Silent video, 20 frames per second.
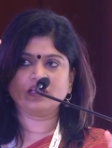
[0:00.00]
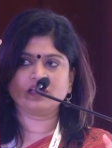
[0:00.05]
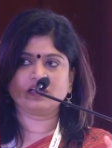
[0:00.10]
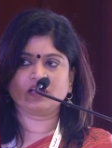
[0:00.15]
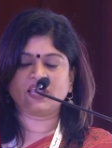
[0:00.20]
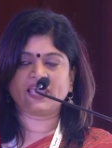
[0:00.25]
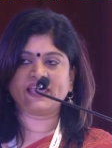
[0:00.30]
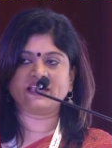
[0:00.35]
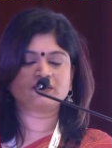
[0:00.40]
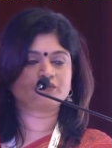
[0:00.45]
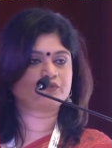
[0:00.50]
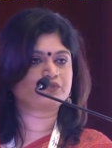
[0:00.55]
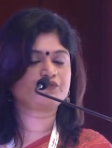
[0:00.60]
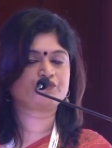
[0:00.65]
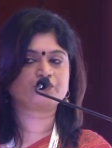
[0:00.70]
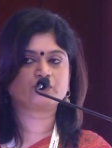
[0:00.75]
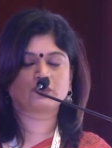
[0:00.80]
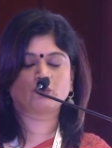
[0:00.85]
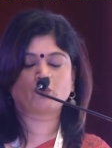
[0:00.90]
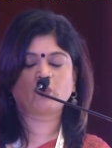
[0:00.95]
Like
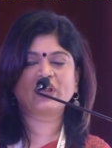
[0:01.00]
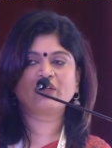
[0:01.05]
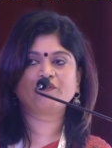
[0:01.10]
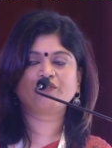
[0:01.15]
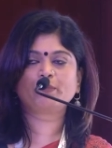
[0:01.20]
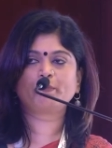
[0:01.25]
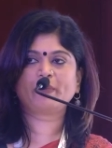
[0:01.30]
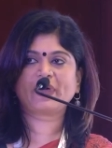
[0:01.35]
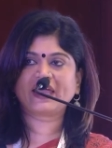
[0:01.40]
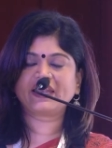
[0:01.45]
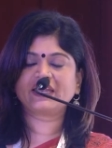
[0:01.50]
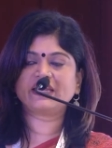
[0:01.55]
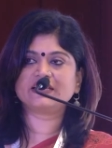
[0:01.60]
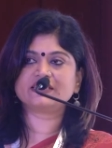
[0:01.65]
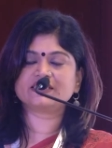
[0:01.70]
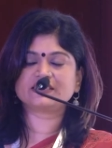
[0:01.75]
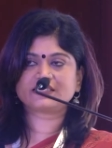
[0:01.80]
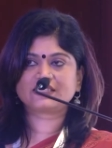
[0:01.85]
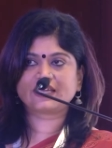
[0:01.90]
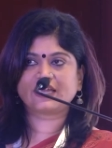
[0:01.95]
one of the
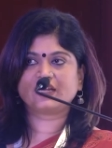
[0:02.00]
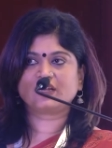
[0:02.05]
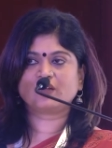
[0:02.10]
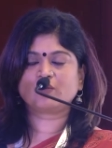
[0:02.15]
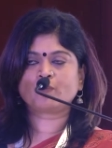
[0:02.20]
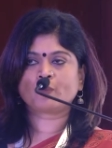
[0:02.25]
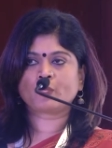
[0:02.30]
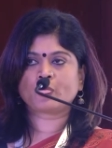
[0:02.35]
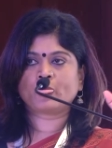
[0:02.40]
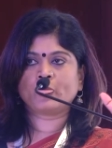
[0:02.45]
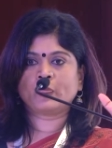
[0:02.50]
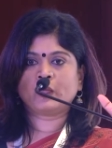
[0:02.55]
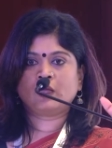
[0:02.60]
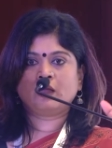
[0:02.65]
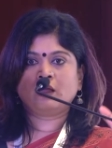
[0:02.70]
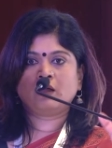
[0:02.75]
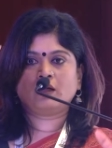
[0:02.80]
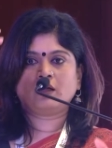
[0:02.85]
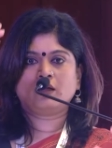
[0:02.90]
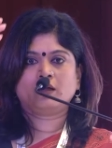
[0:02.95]
panelists said,
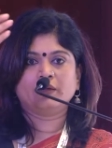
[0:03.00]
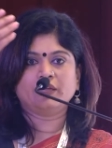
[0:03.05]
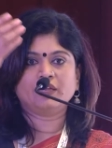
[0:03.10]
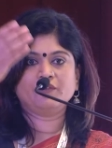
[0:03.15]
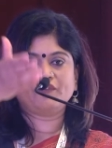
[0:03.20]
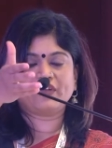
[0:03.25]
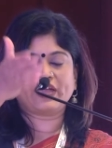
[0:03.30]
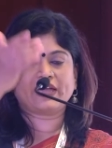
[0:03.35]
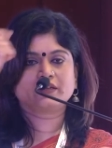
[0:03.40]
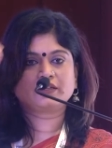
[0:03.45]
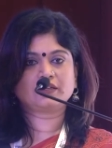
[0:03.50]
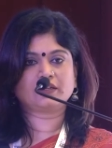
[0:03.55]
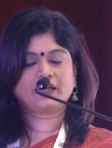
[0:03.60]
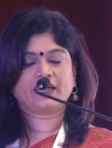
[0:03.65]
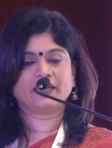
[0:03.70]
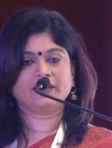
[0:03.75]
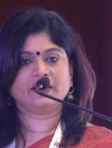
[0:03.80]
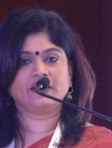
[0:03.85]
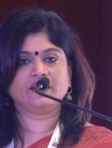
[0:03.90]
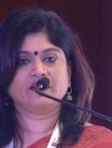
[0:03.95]
in fact,
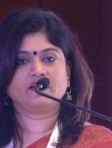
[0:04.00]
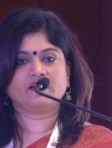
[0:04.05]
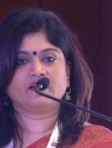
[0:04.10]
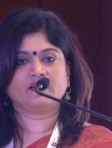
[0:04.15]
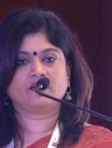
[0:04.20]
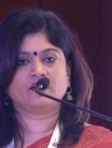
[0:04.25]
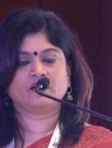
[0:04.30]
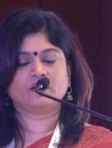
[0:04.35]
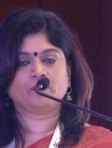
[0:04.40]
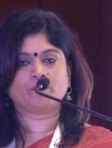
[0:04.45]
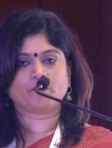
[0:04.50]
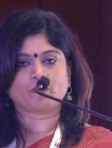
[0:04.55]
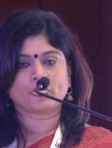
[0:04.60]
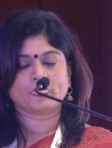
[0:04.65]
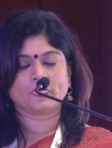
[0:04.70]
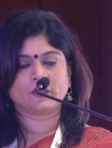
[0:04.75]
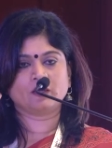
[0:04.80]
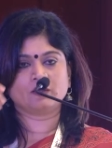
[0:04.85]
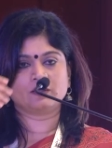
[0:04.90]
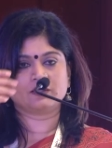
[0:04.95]
I think
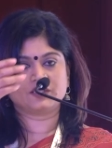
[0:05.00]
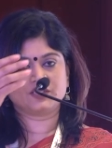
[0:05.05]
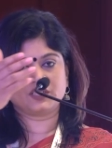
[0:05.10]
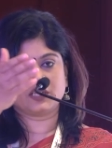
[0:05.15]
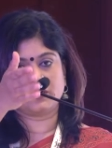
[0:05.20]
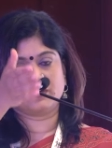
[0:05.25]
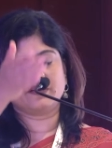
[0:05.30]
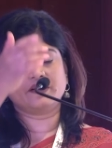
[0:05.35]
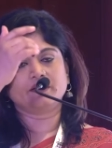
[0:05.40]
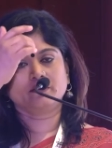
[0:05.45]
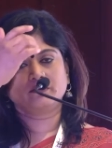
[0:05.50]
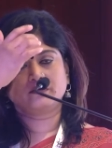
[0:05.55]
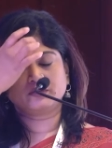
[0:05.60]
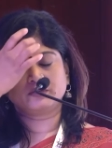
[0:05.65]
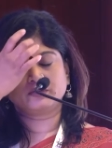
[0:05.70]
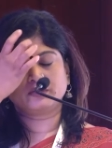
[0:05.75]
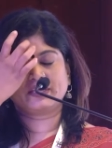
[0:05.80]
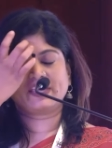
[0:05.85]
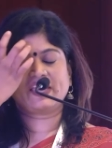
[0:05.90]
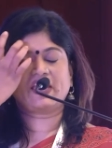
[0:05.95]
Sir
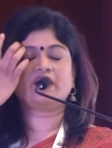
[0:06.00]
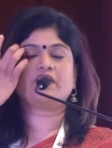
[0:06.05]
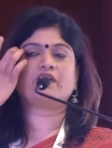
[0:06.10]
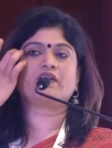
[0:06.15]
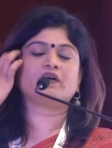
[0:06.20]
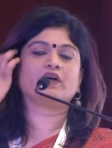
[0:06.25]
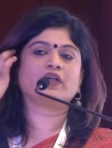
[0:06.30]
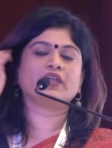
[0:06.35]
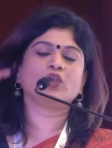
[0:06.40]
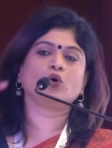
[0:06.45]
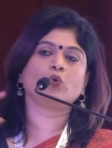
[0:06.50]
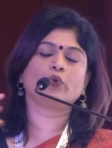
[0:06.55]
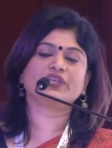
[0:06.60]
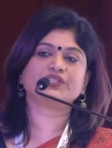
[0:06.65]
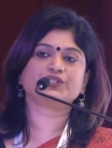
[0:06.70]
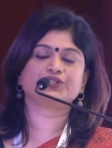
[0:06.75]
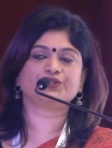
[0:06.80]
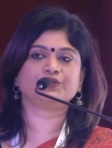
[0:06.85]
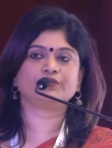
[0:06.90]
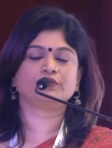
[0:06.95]
Gare
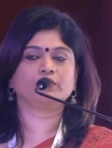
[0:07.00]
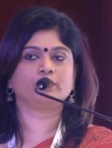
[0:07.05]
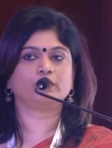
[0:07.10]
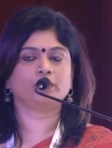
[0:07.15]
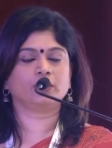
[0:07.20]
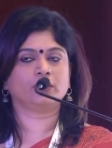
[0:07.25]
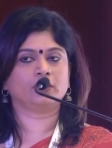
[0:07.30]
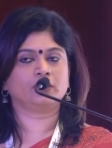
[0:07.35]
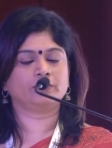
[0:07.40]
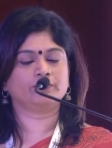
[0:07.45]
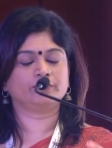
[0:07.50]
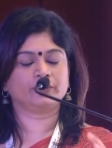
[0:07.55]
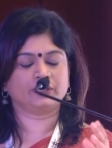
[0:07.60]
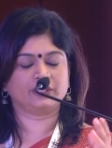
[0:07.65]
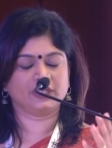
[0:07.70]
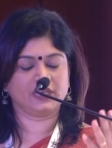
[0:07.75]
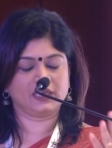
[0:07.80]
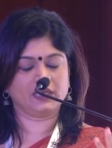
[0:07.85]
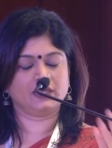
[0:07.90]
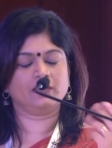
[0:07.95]
Innovation,
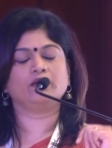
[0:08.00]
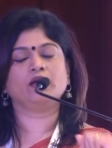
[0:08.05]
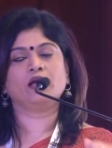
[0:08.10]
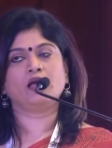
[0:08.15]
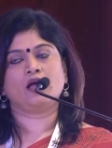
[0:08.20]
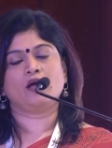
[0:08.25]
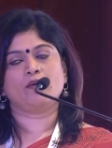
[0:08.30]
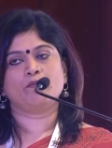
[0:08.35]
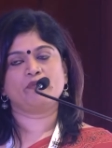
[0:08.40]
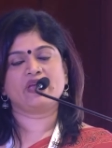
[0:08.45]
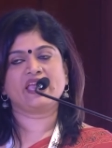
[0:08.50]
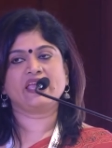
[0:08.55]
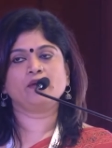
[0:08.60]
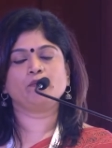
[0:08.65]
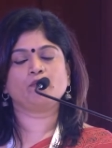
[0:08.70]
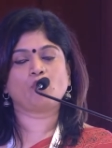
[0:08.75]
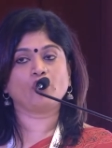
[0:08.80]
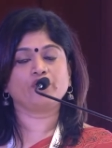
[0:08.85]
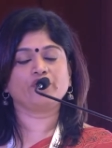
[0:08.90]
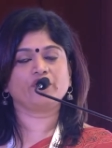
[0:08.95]
the
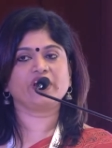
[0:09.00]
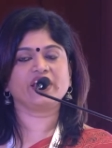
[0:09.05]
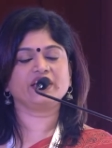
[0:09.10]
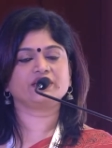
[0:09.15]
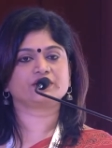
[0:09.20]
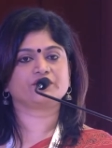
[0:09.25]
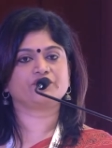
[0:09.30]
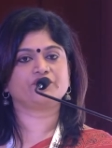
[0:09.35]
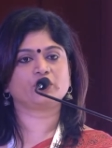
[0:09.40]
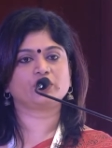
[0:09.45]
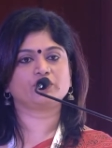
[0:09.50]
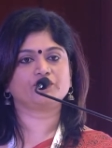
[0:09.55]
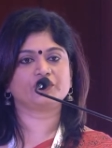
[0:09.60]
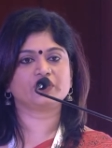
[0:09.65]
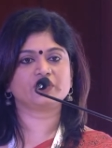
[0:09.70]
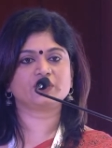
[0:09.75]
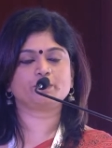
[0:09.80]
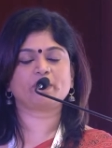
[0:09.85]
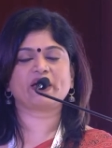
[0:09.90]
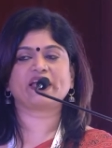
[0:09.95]
main moderator for the
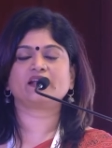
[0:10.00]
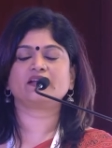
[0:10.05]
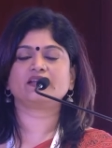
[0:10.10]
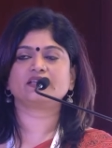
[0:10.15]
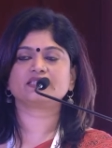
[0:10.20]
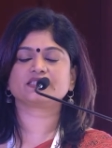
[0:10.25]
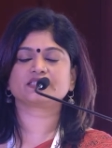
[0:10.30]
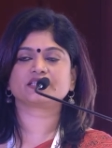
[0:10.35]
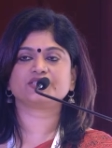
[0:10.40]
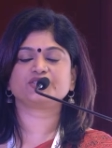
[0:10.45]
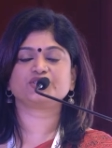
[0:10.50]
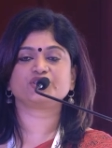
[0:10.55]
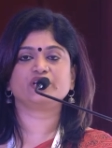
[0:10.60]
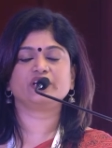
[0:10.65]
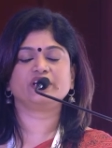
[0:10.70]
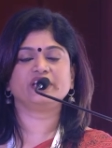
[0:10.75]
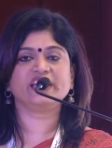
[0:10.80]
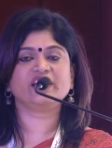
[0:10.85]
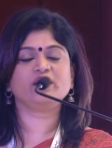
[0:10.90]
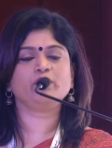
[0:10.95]
first panel
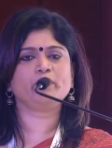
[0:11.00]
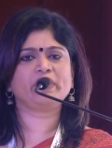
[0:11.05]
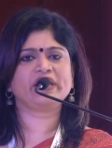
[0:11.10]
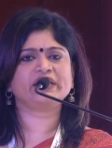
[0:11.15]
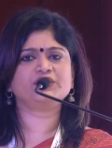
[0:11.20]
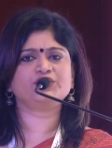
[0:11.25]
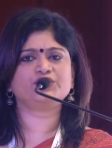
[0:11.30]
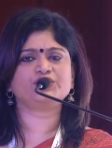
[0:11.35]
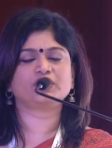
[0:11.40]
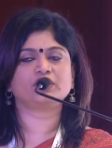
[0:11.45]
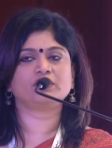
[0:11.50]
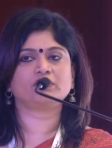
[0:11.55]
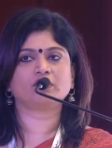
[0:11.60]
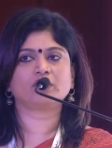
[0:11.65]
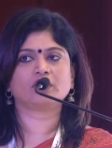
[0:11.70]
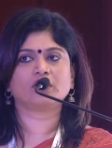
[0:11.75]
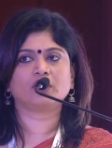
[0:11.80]
discussion, did mention